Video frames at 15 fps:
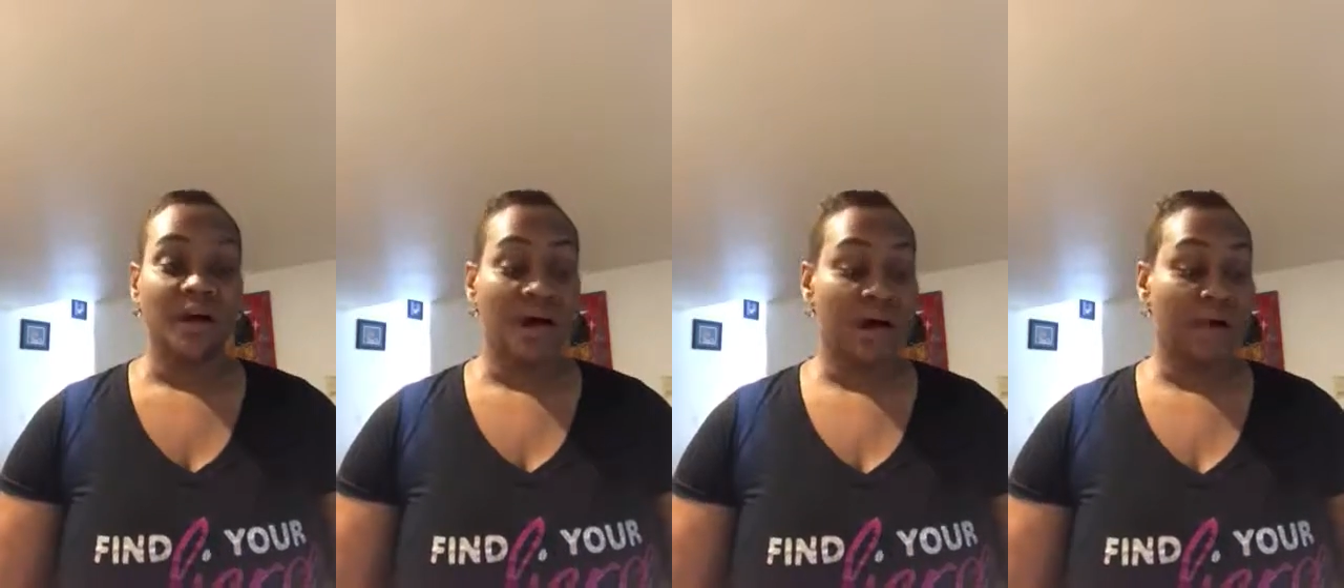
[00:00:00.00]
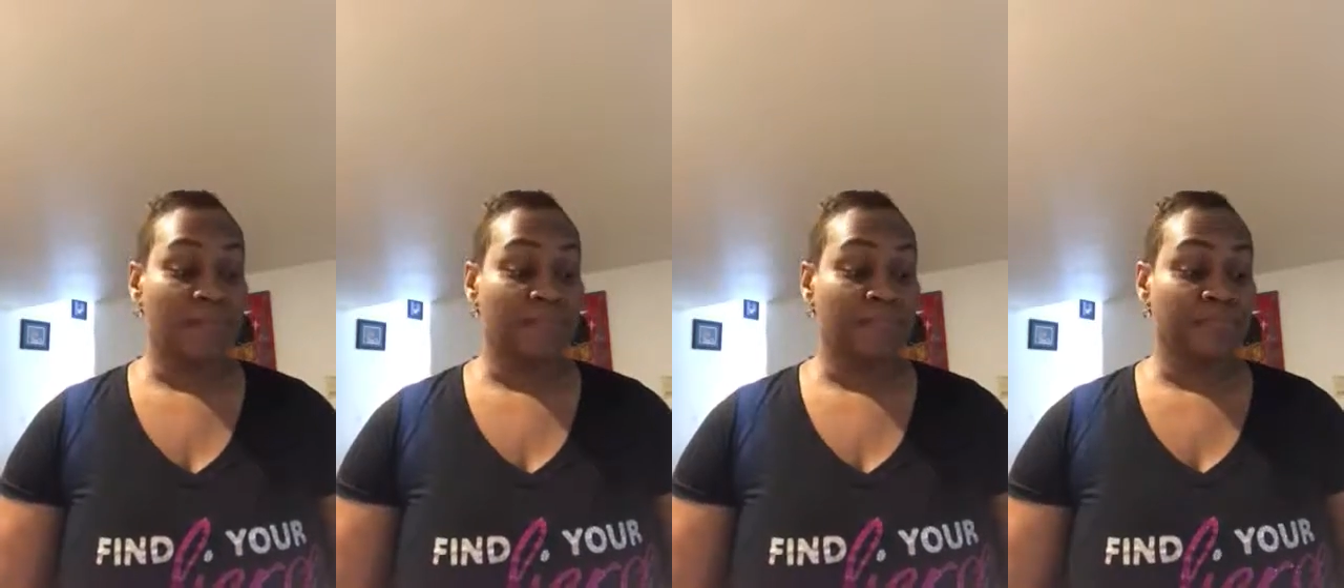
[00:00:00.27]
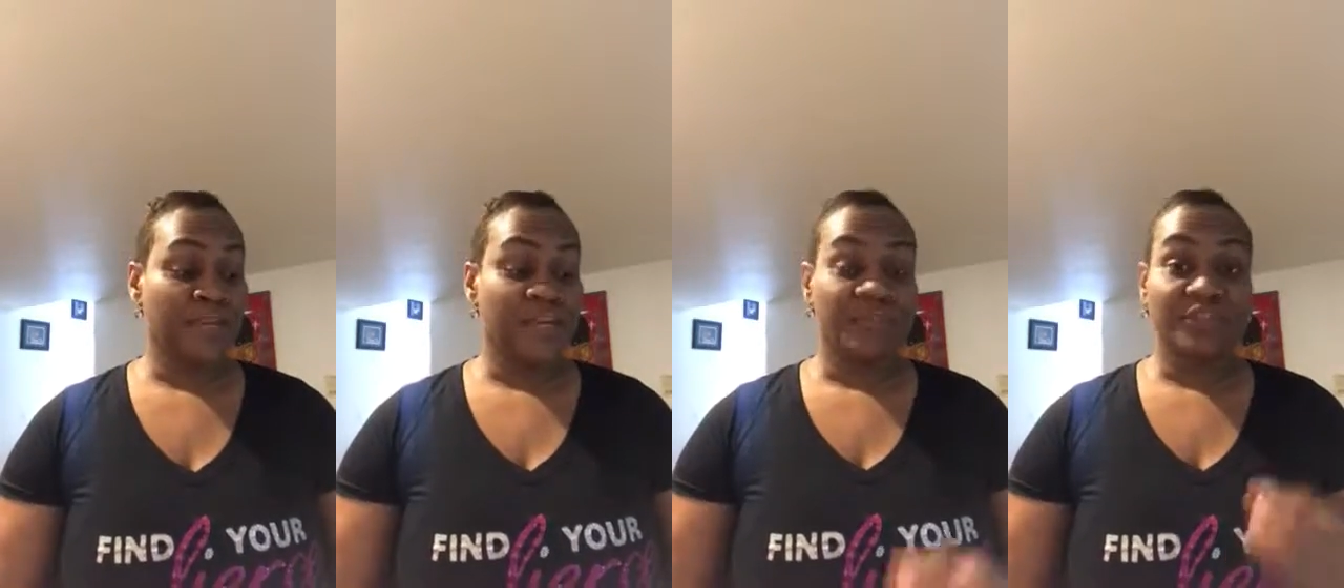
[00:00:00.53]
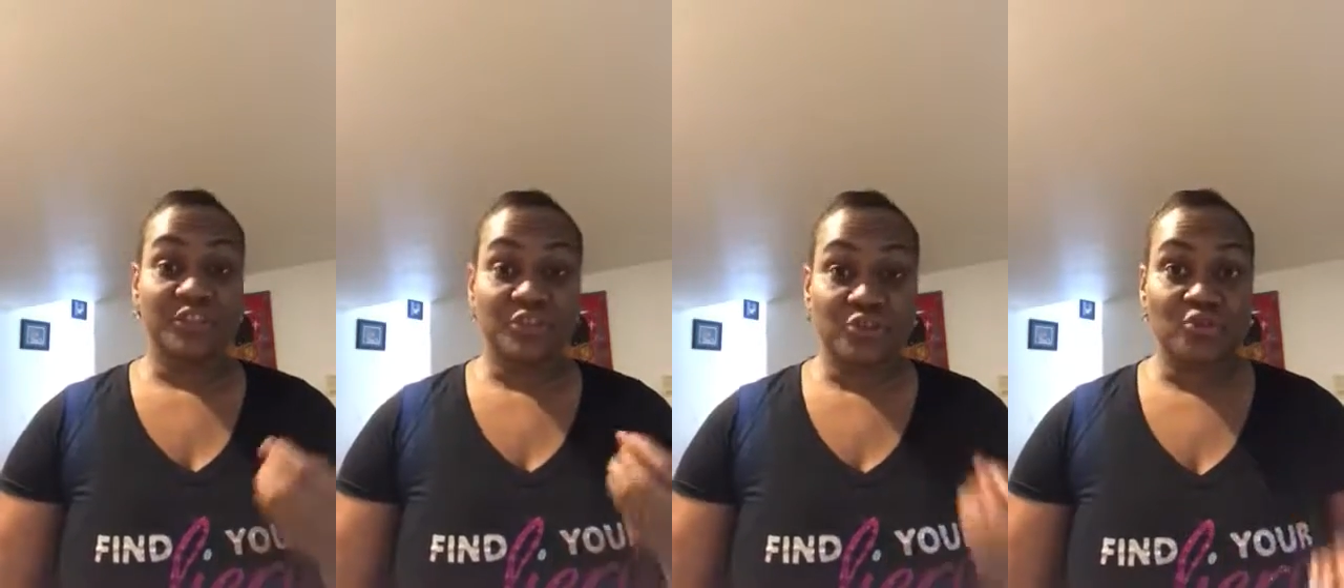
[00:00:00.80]

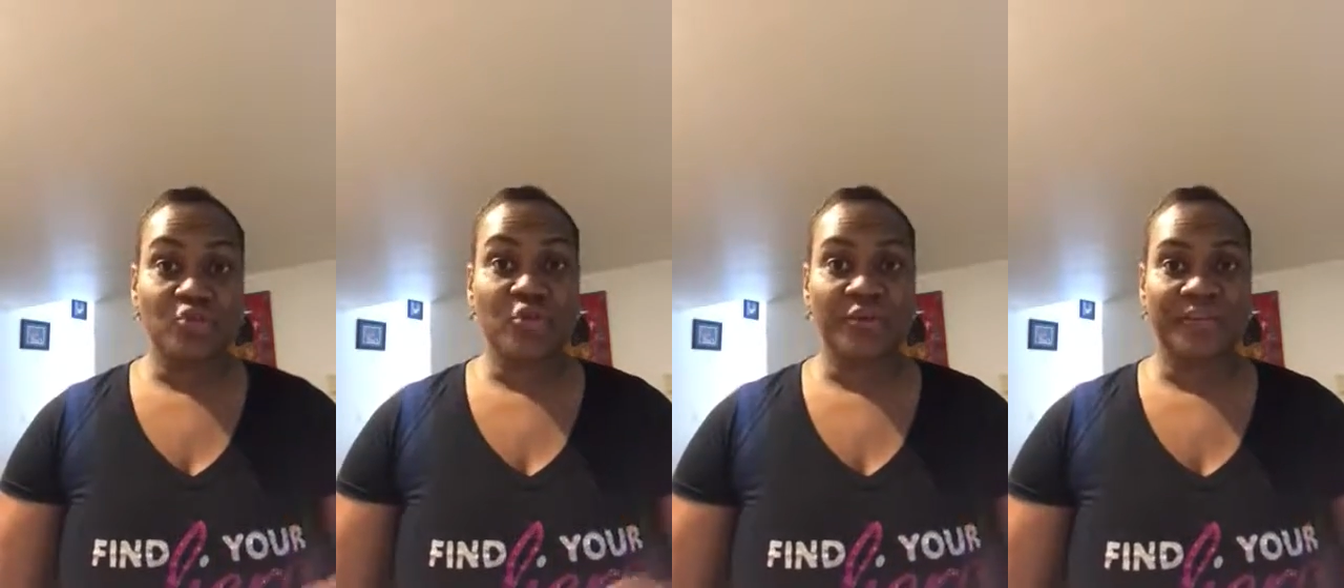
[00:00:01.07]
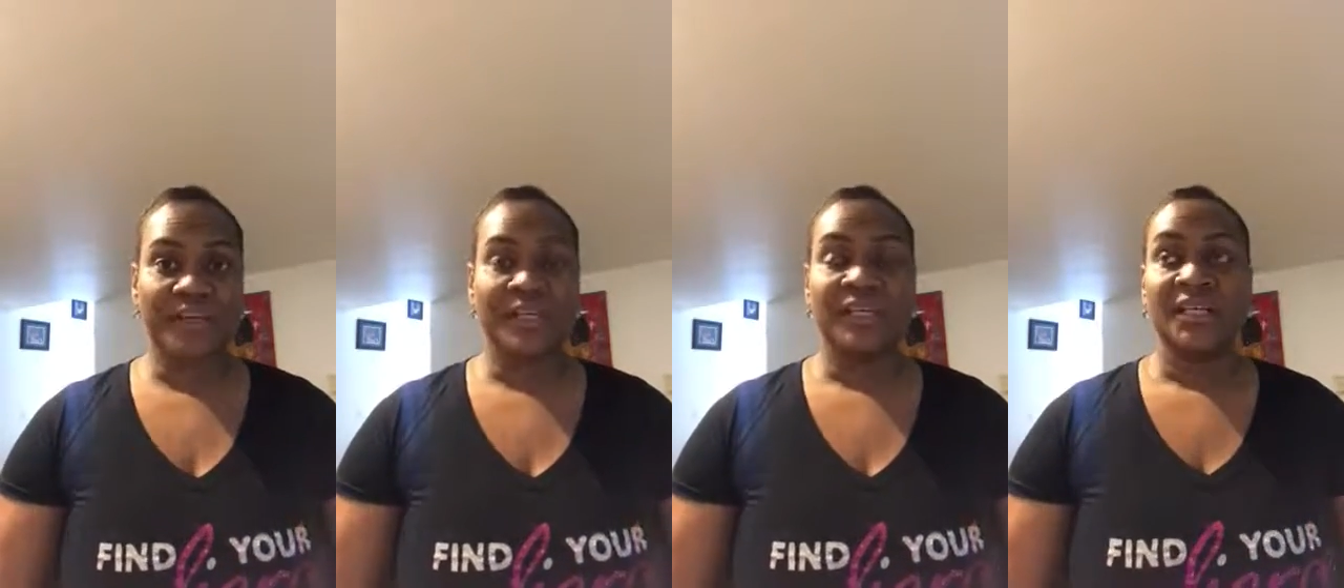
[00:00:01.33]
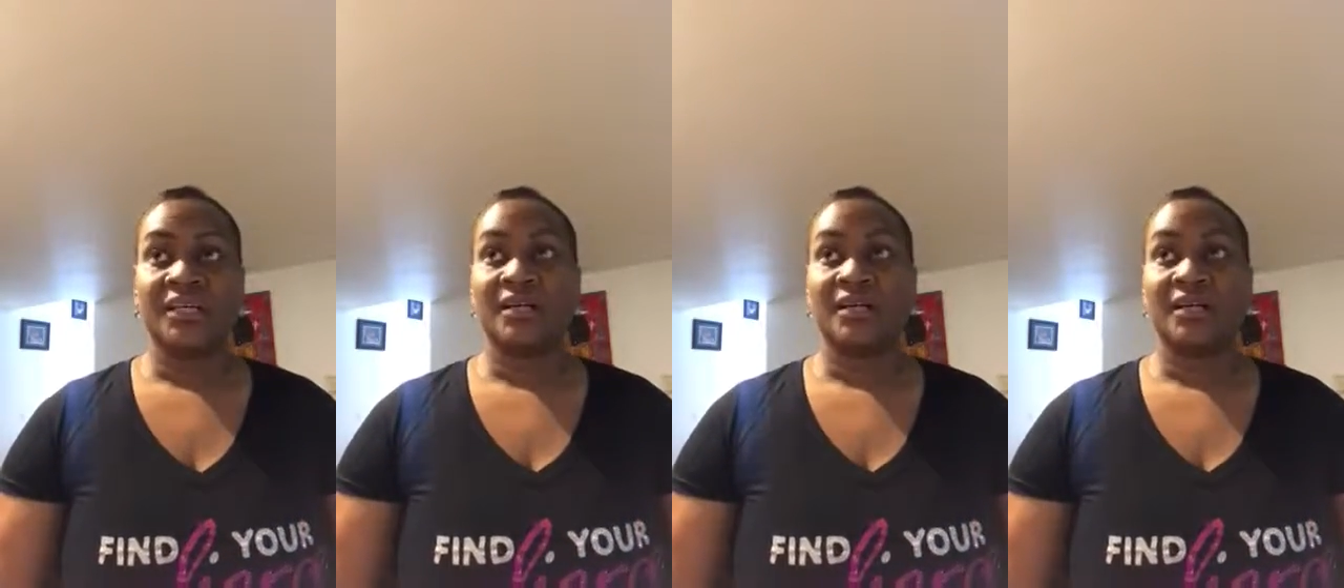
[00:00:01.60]
The story,